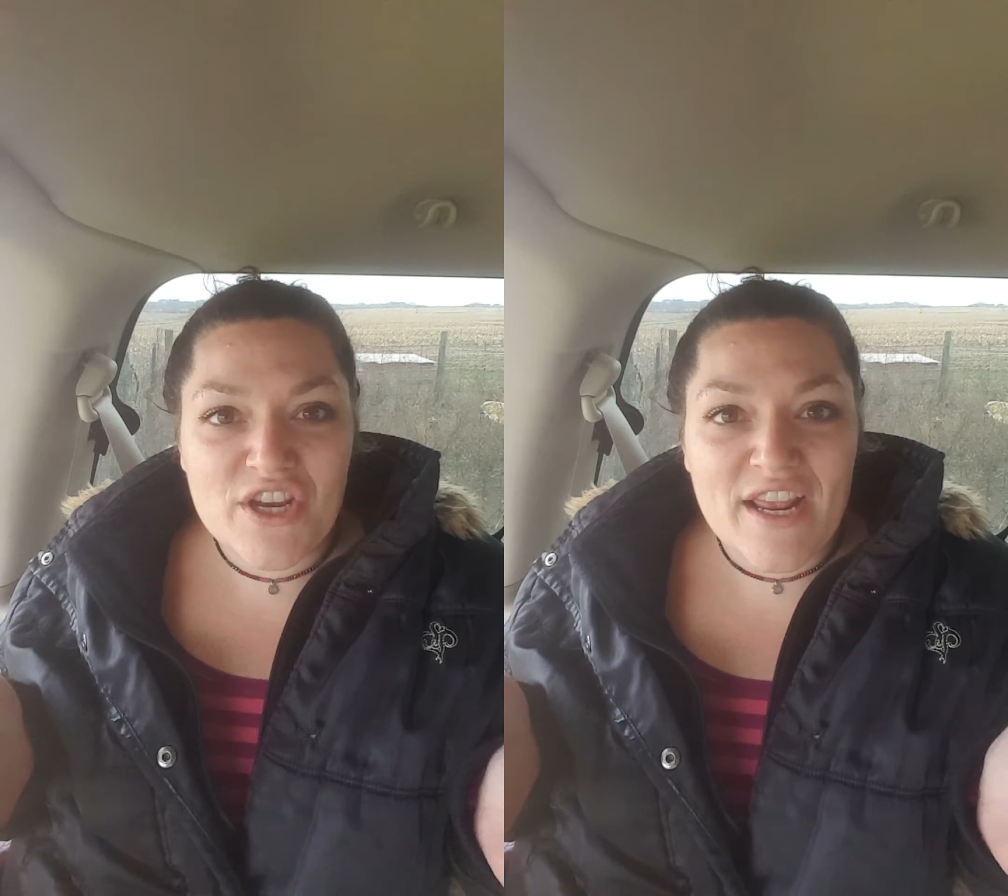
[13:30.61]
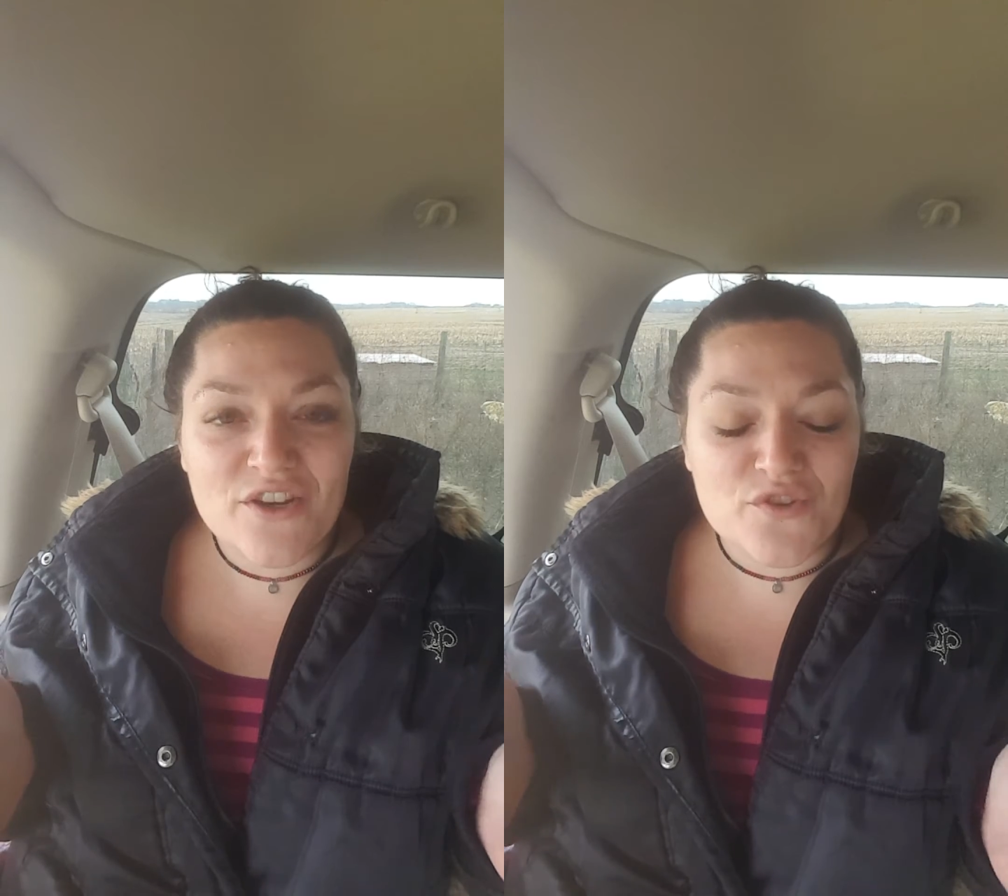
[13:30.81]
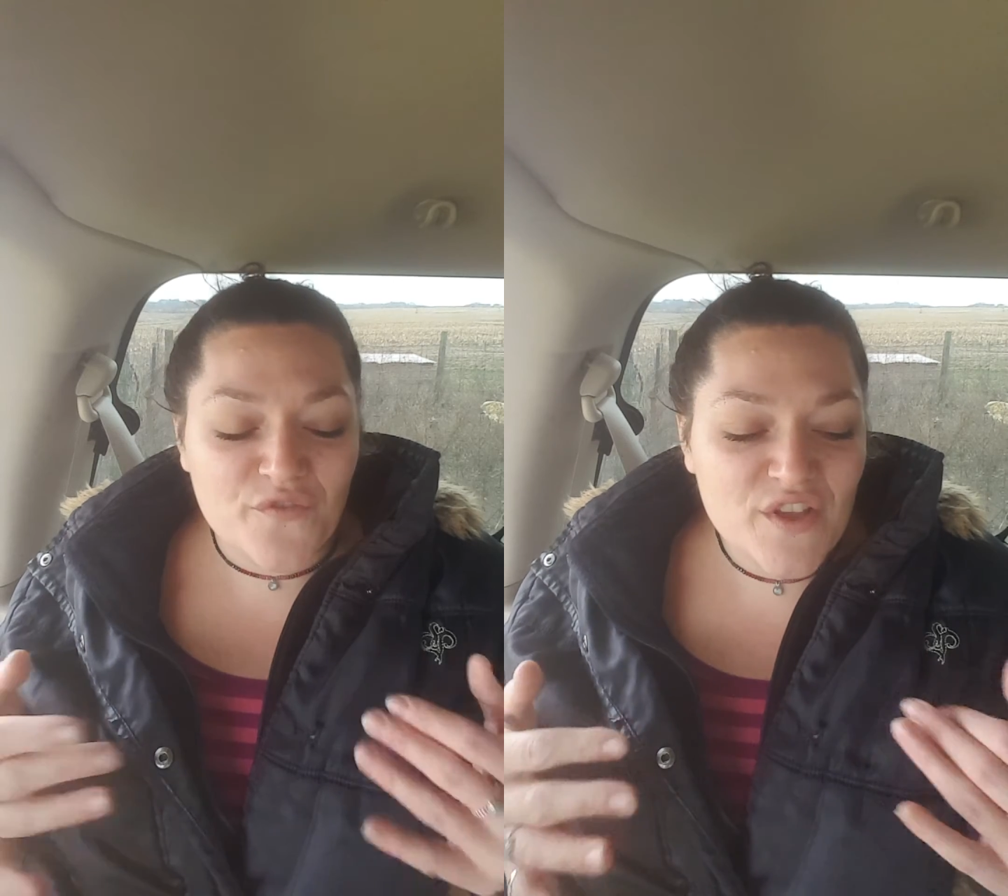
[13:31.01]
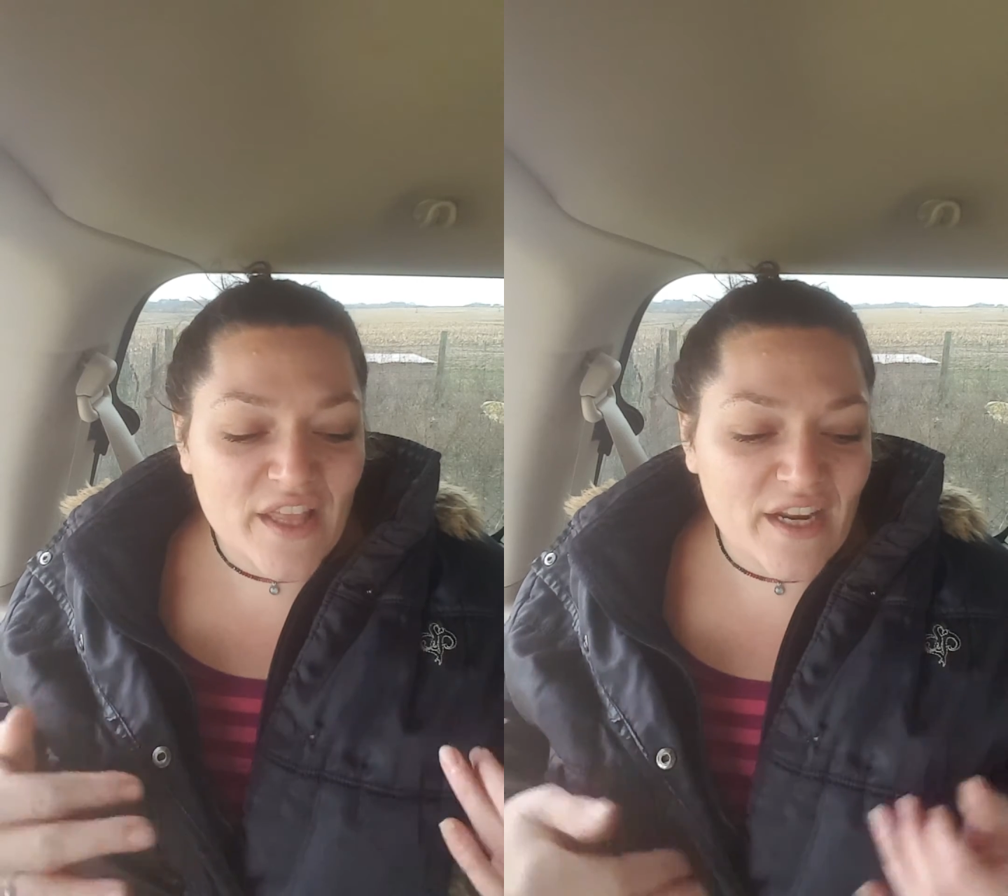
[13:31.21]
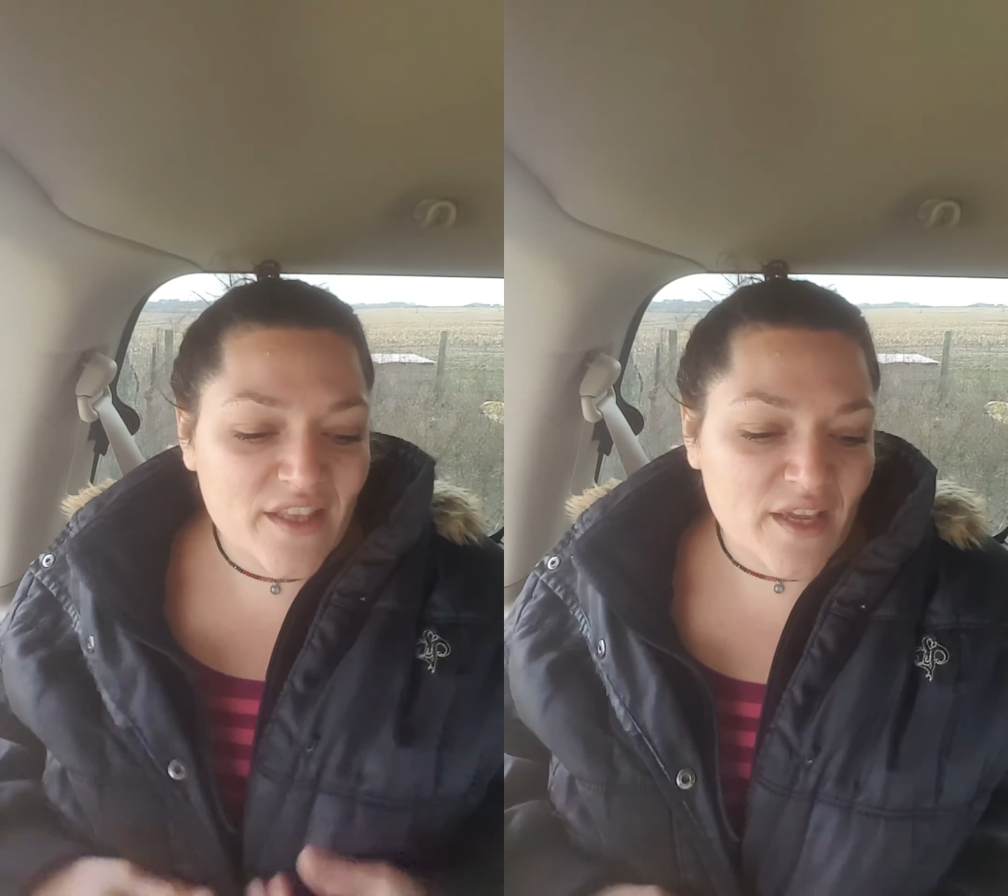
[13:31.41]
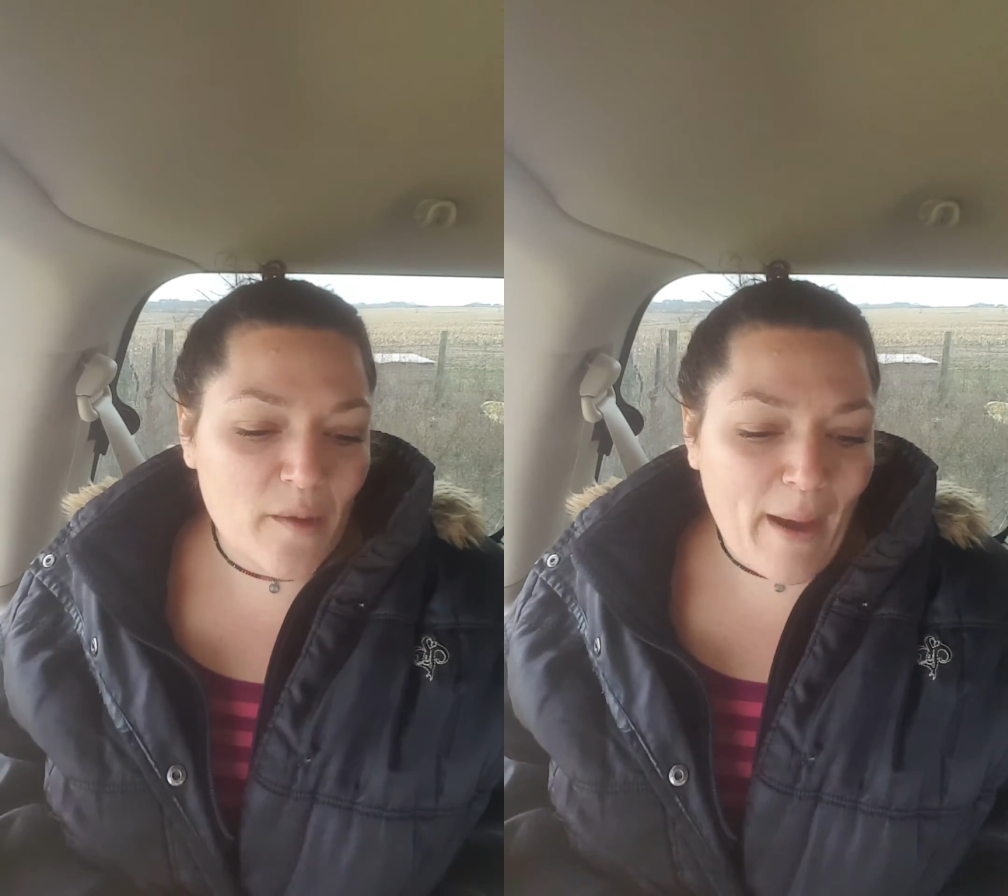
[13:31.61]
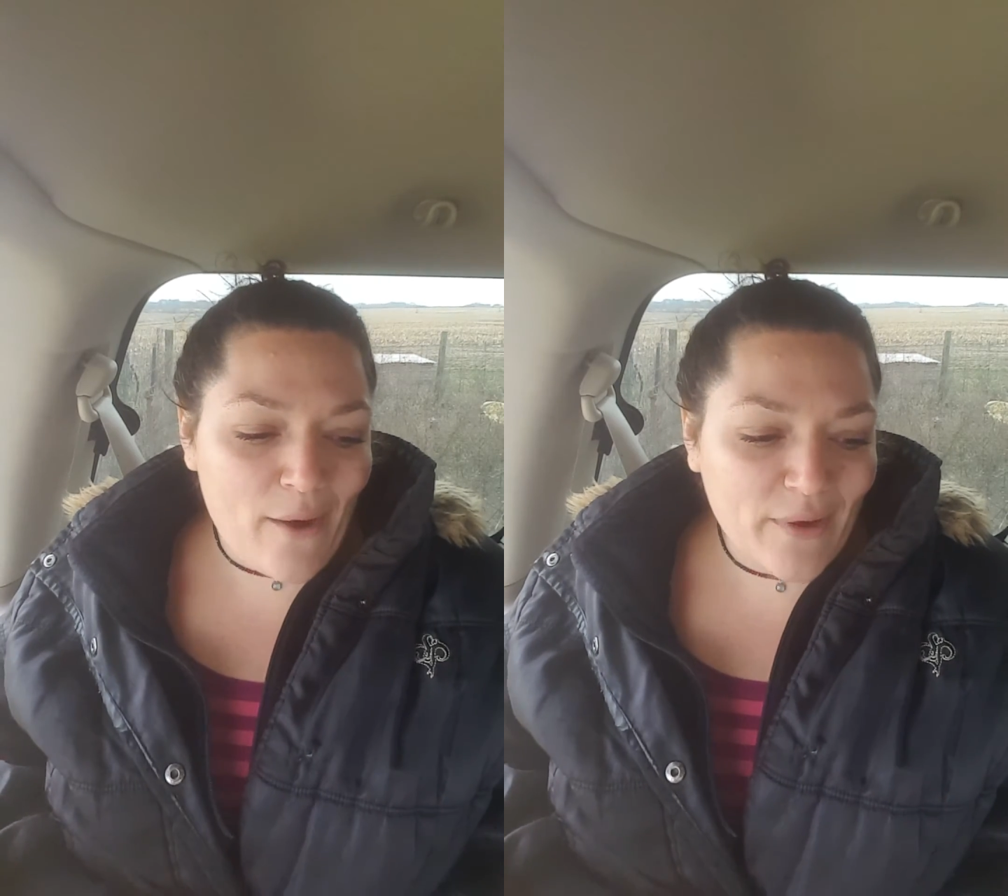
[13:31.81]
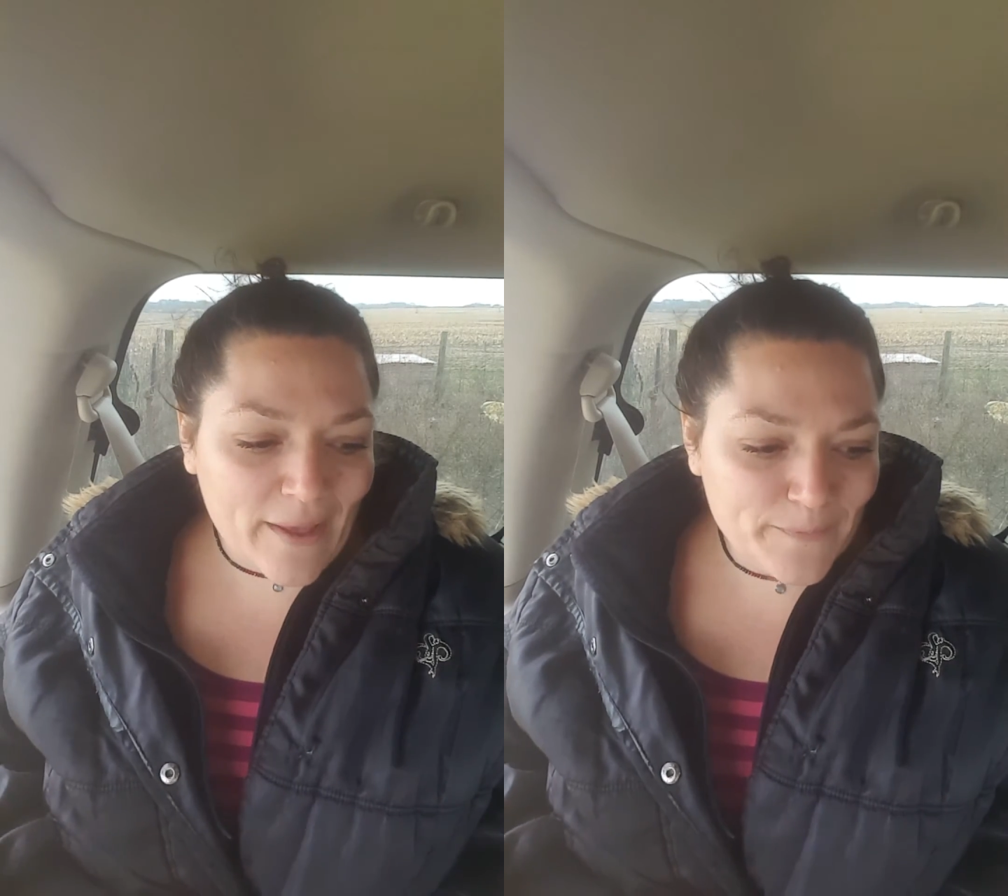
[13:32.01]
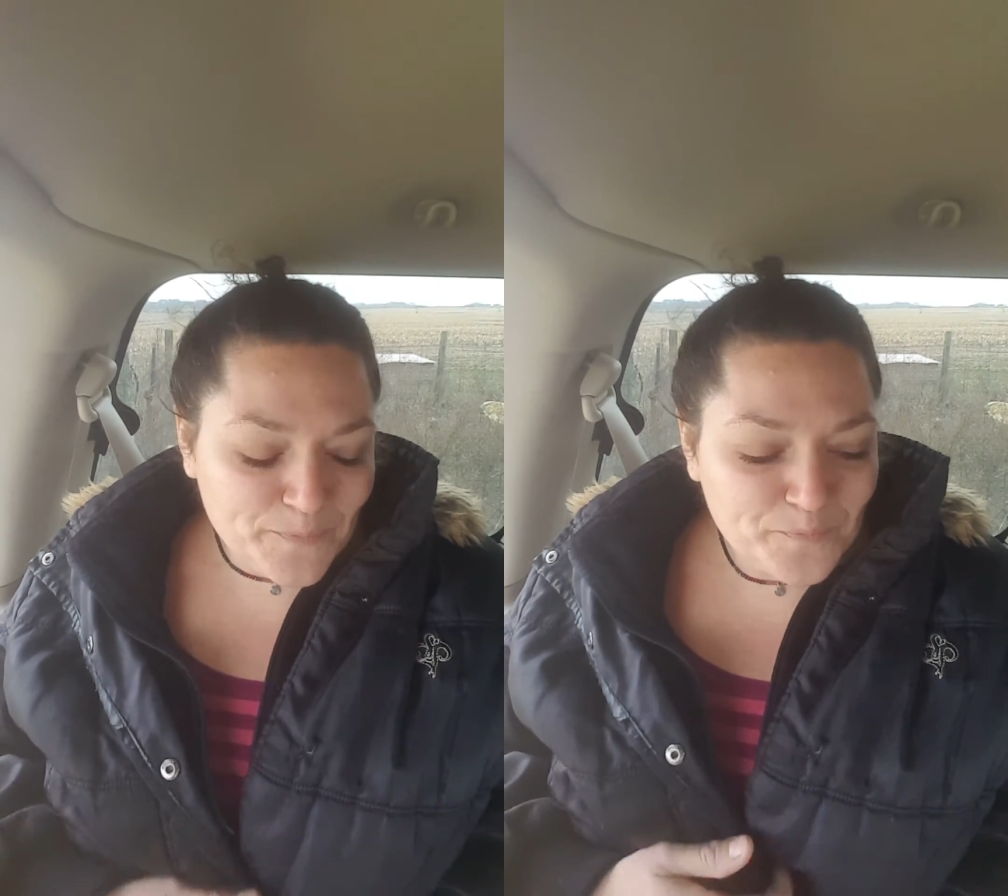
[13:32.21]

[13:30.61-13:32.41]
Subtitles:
change or feel anything about it.